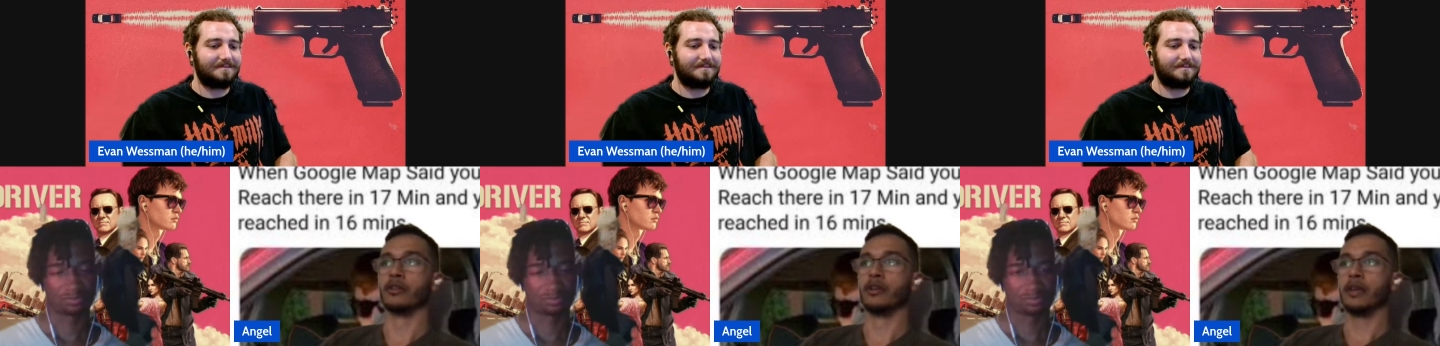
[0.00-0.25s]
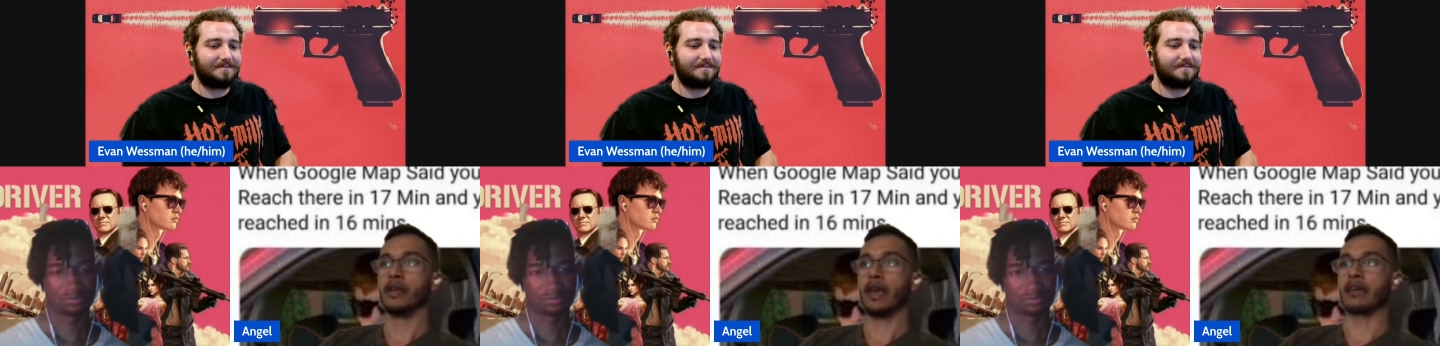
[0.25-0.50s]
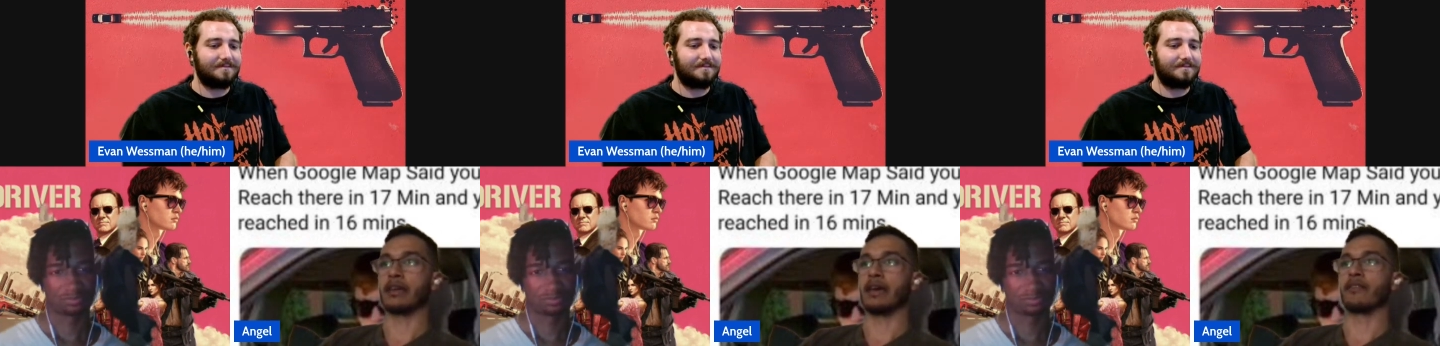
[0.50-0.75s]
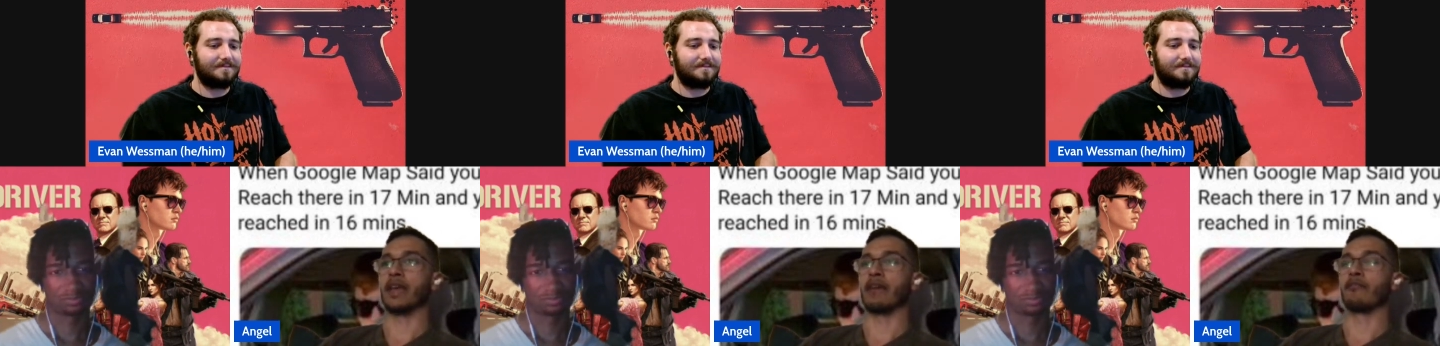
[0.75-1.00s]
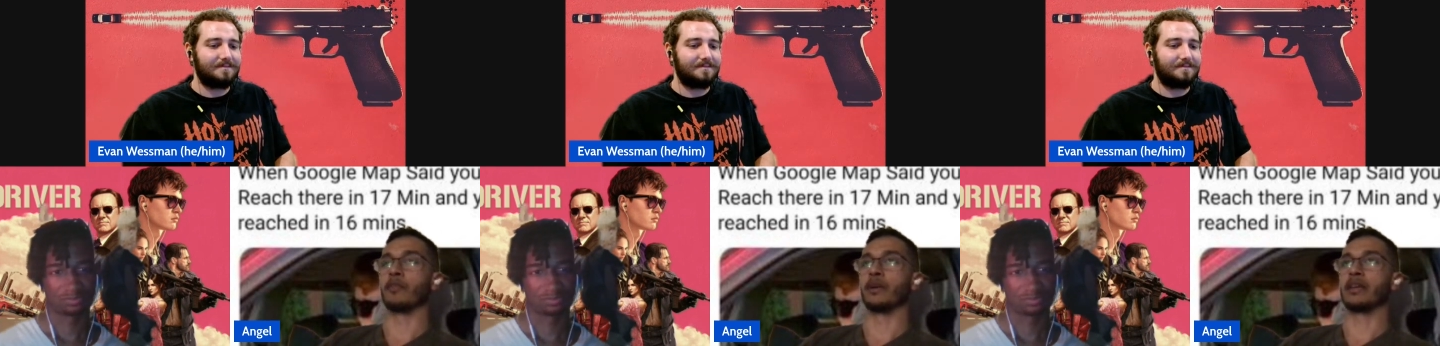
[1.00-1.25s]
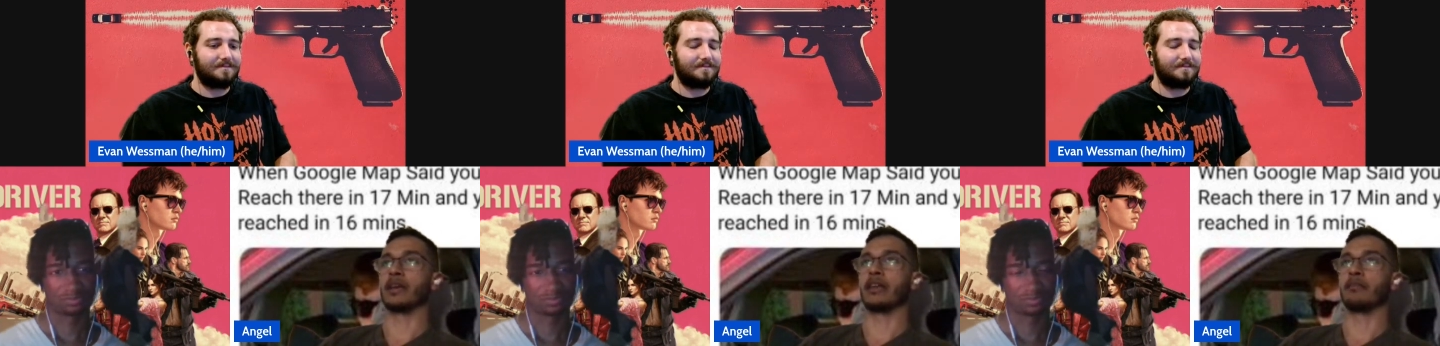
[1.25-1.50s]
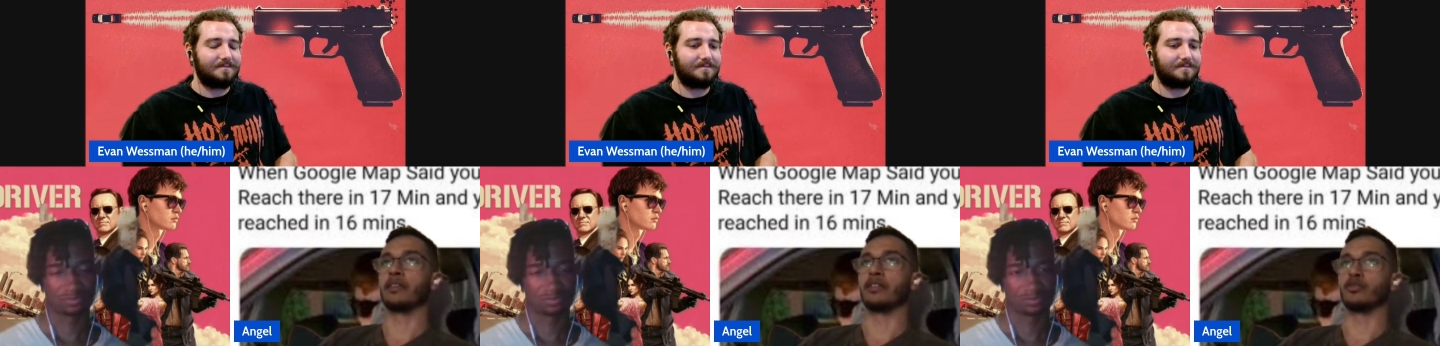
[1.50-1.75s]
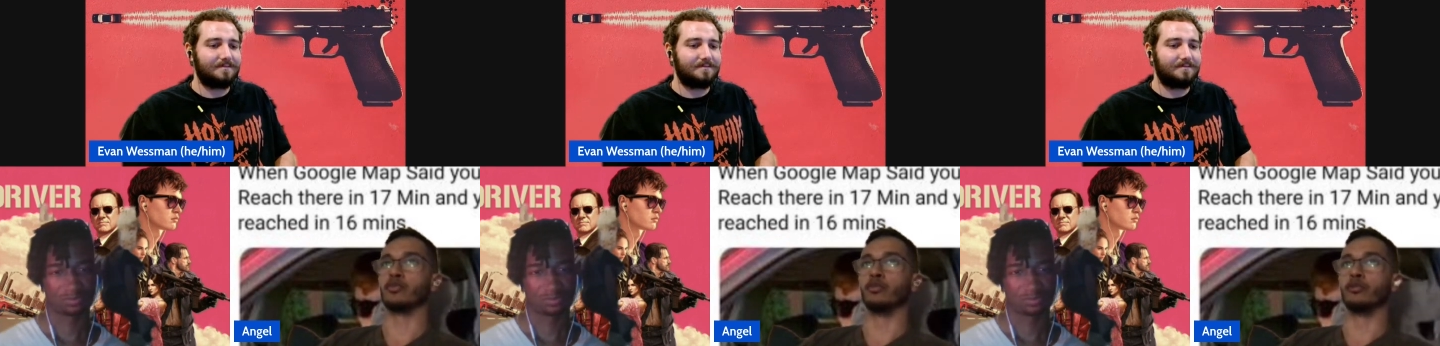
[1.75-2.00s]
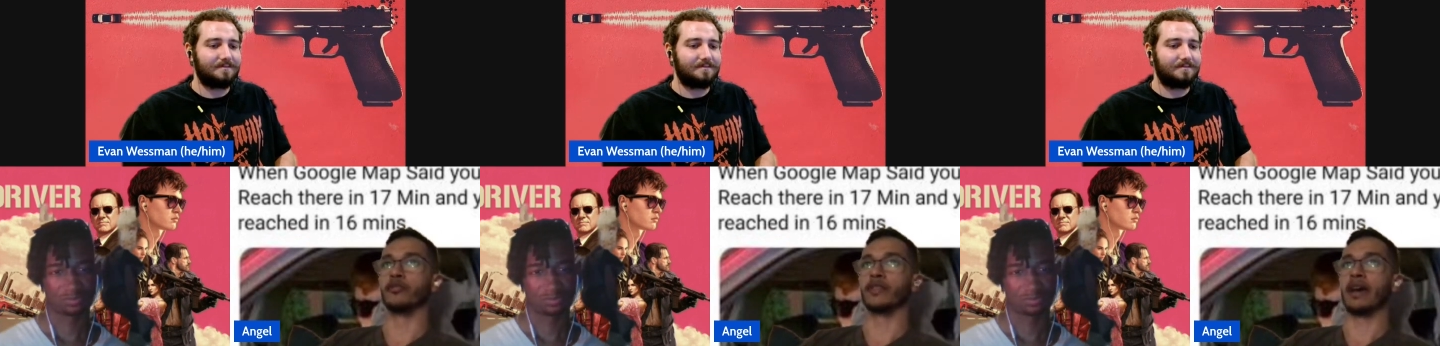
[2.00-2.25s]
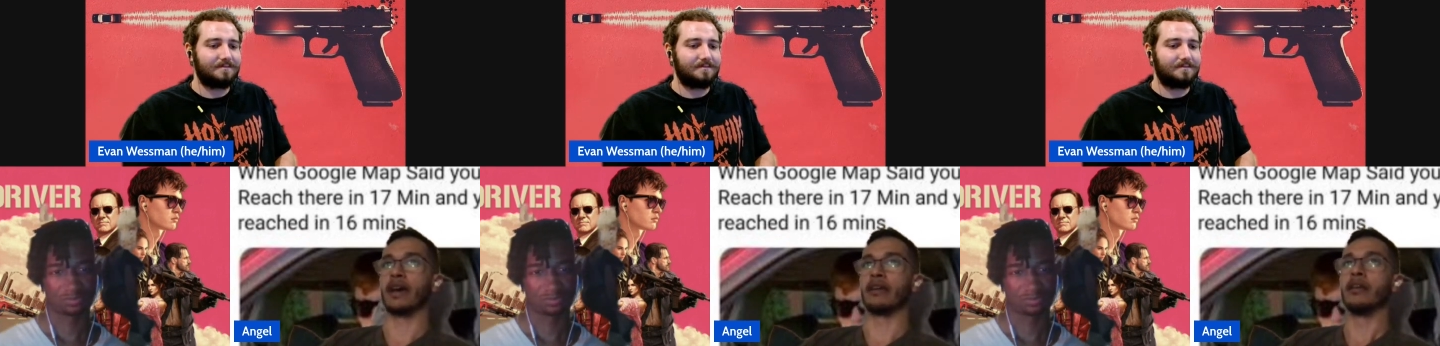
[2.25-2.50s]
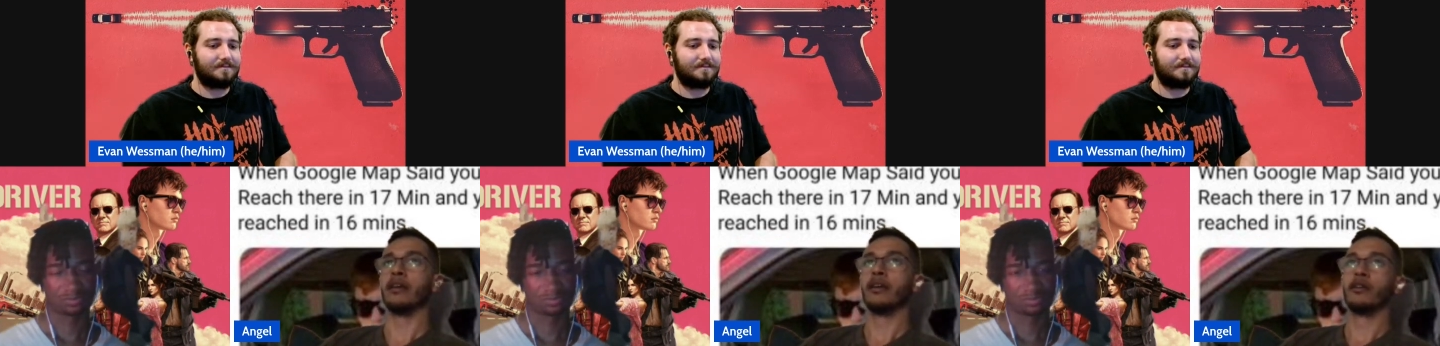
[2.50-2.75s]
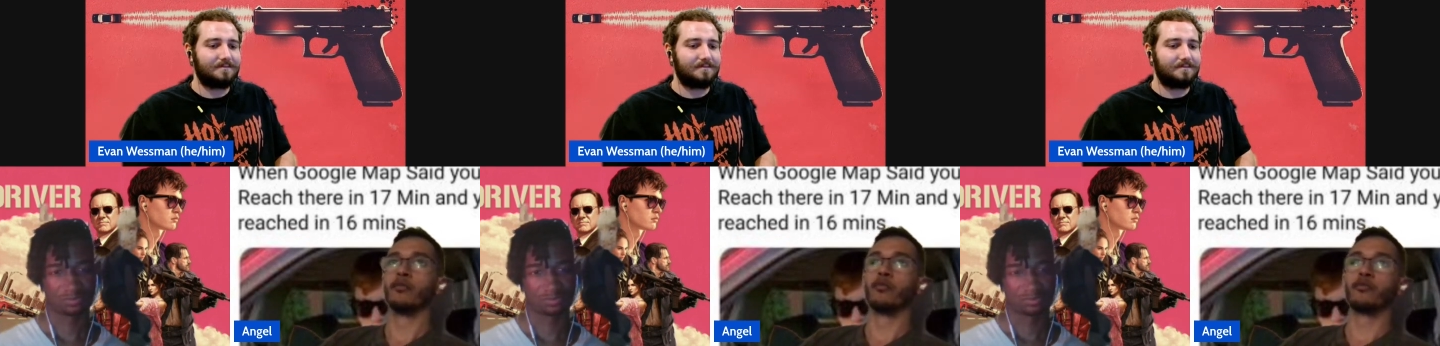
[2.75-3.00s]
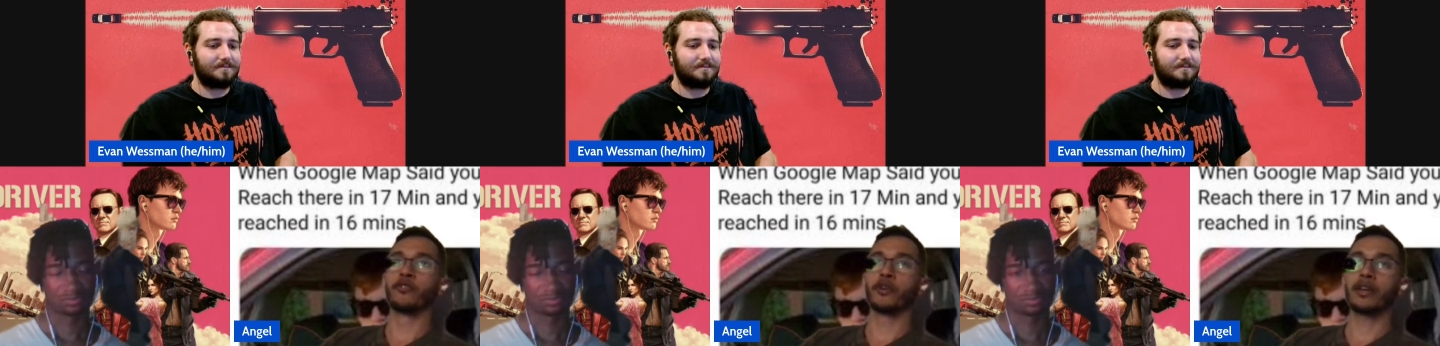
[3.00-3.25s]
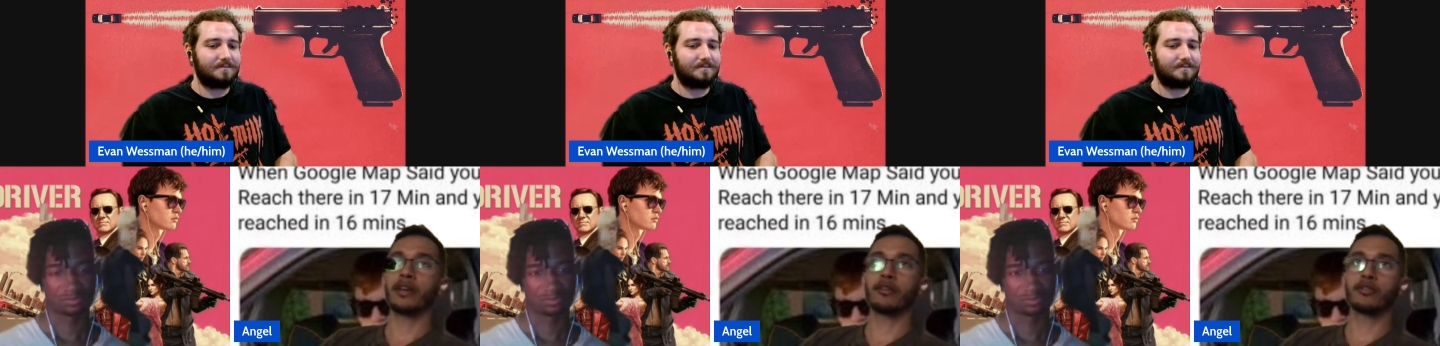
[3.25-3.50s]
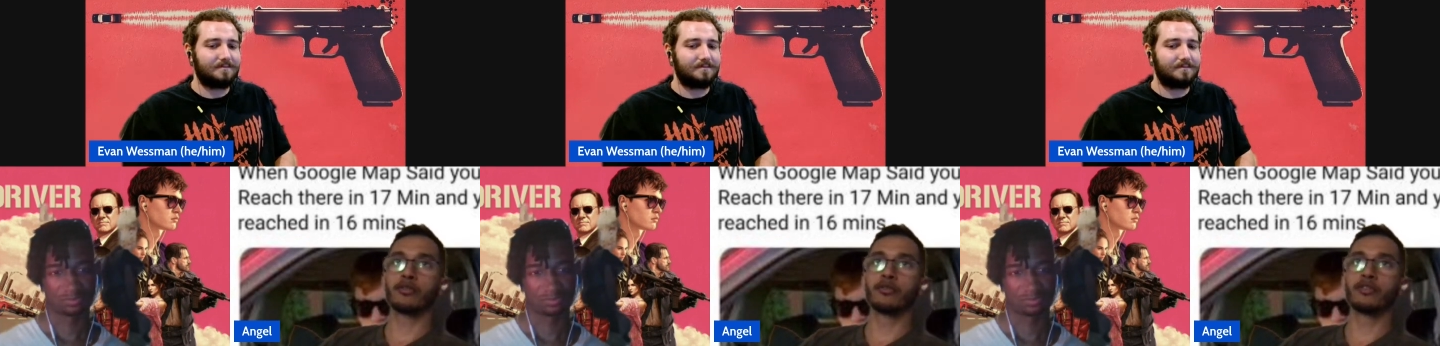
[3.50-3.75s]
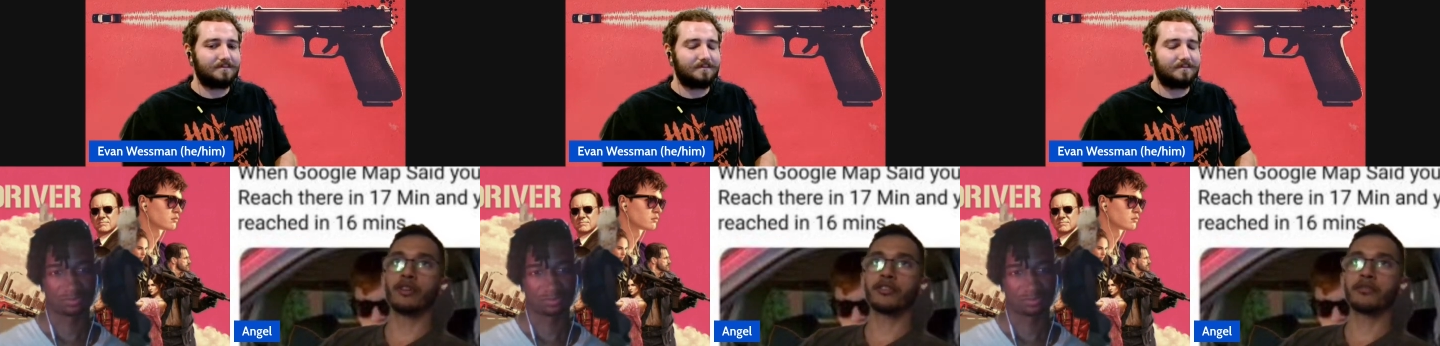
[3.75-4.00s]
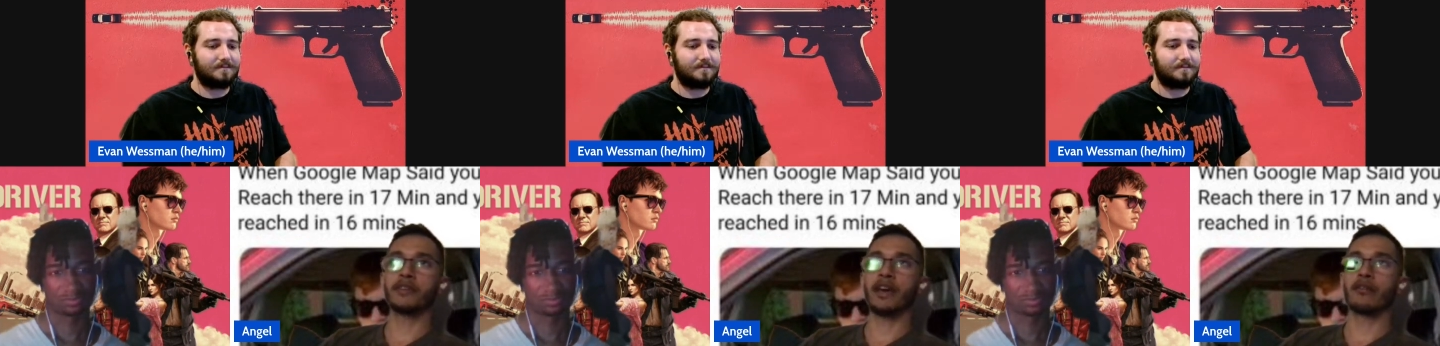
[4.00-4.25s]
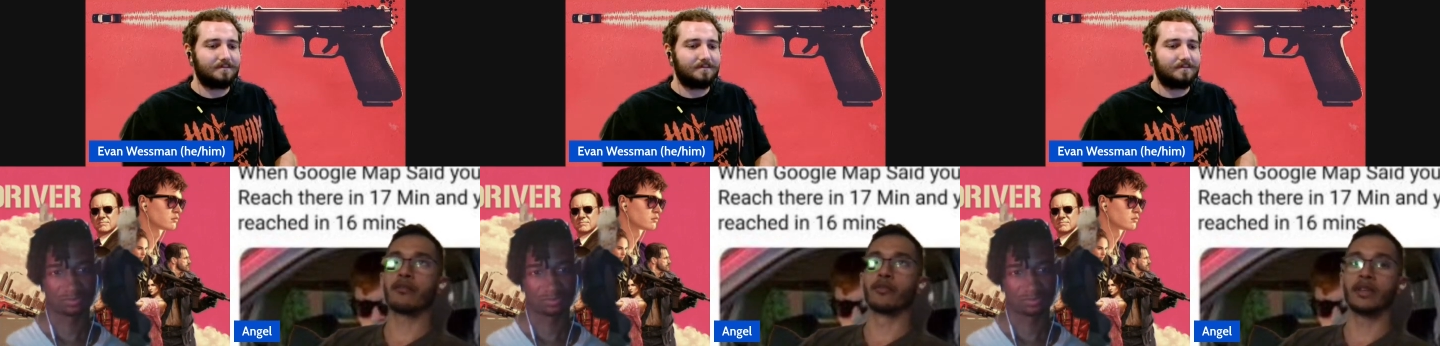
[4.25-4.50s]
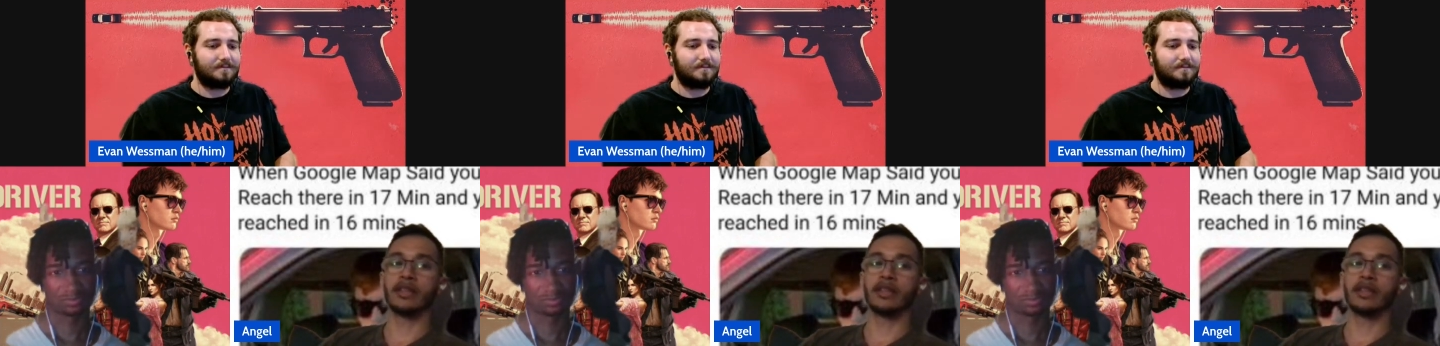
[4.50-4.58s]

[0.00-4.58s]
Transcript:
Speaker 1: and having everybody kind of be a tool for that for a character who's also not really a